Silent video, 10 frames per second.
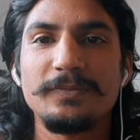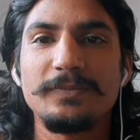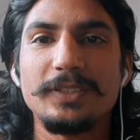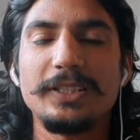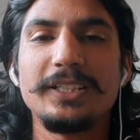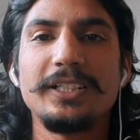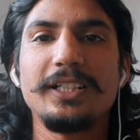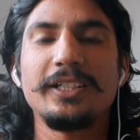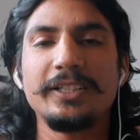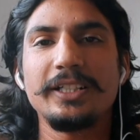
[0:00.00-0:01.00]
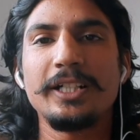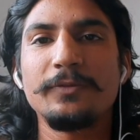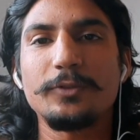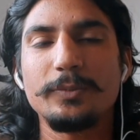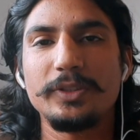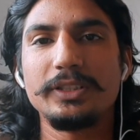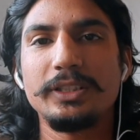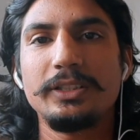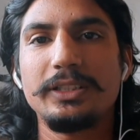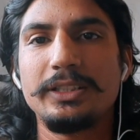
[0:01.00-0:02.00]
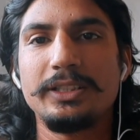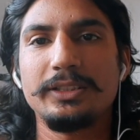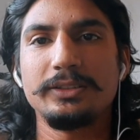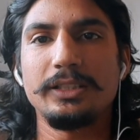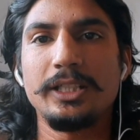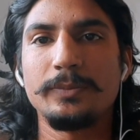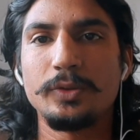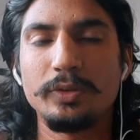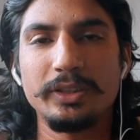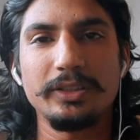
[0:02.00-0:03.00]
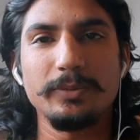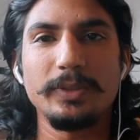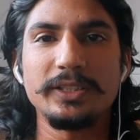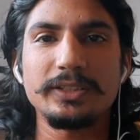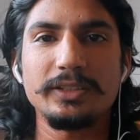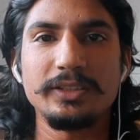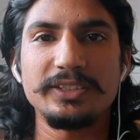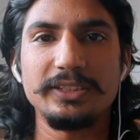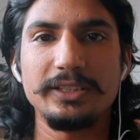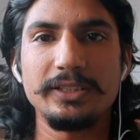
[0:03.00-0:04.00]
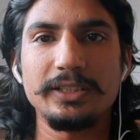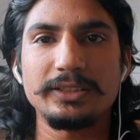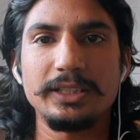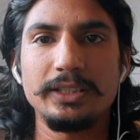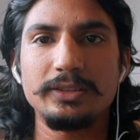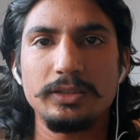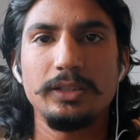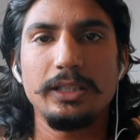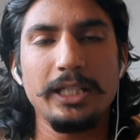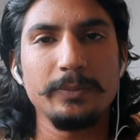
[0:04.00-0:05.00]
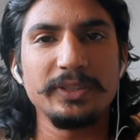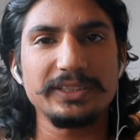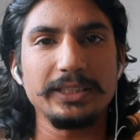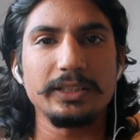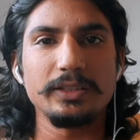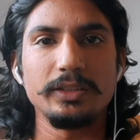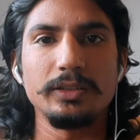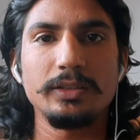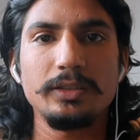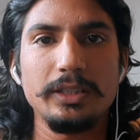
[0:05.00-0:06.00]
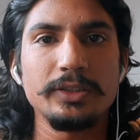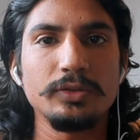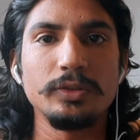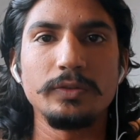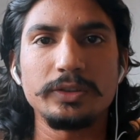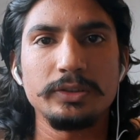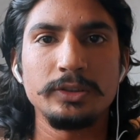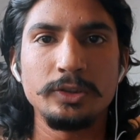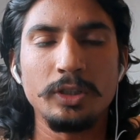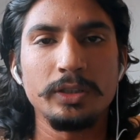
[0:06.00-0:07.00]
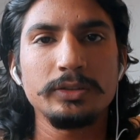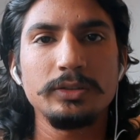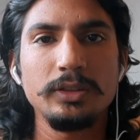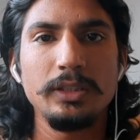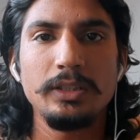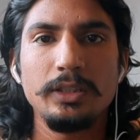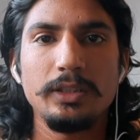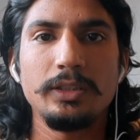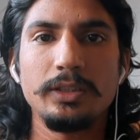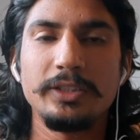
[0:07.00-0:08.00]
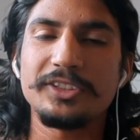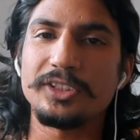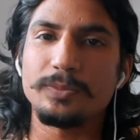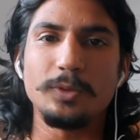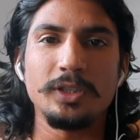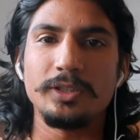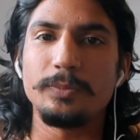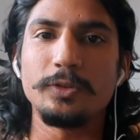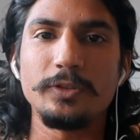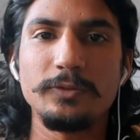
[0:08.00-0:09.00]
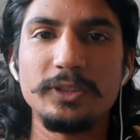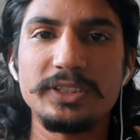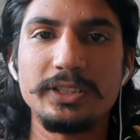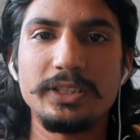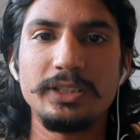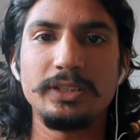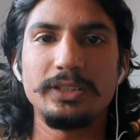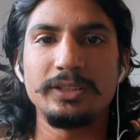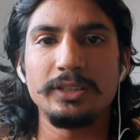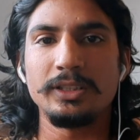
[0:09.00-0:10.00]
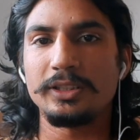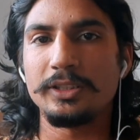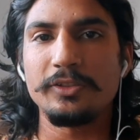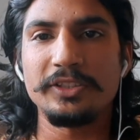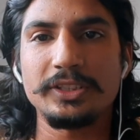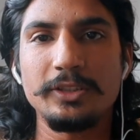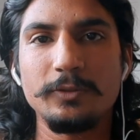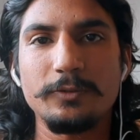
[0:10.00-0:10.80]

Yeah, hi, I'm from India and I'm doing here Masters in Data Science. I'm in second year at University of Nantes. It's a small and beautiful city in the countryside of